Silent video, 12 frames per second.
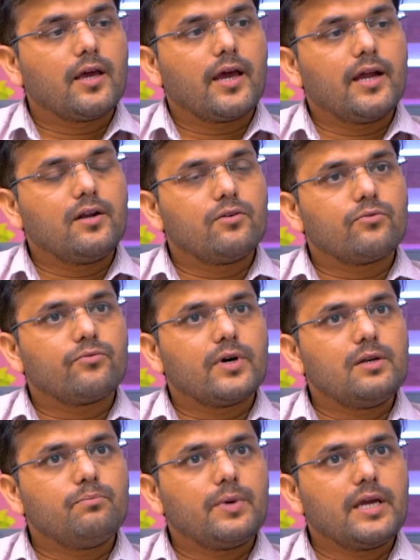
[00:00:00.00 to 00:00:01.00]
And
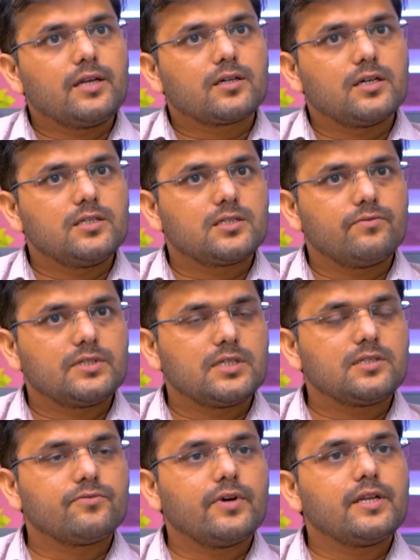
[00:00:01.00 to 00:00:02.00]
one pain condition which
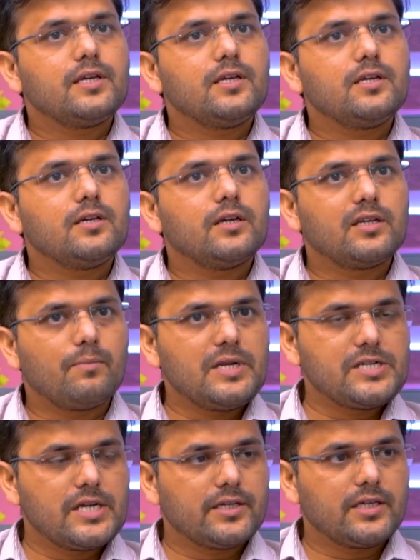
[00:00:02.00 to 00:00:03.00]
is very
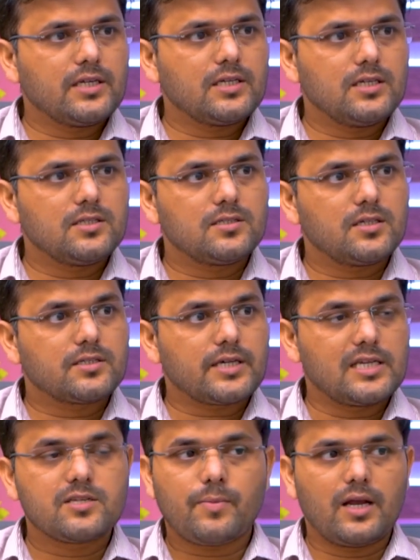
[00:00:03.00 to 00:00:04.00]
debilitating is the
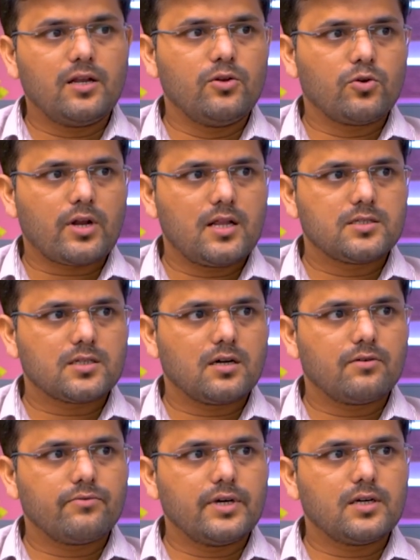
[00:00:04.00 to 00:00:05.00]
trigeminal
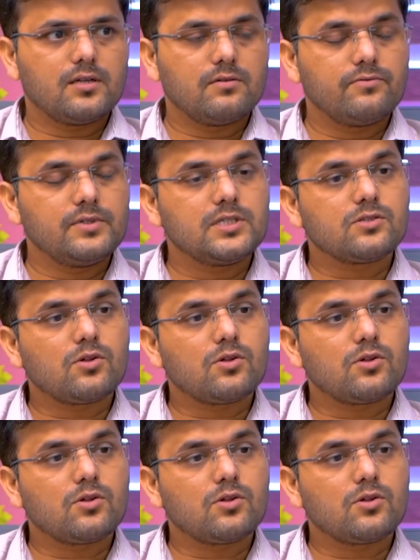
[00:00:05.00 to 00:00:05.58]
neuralgia, which is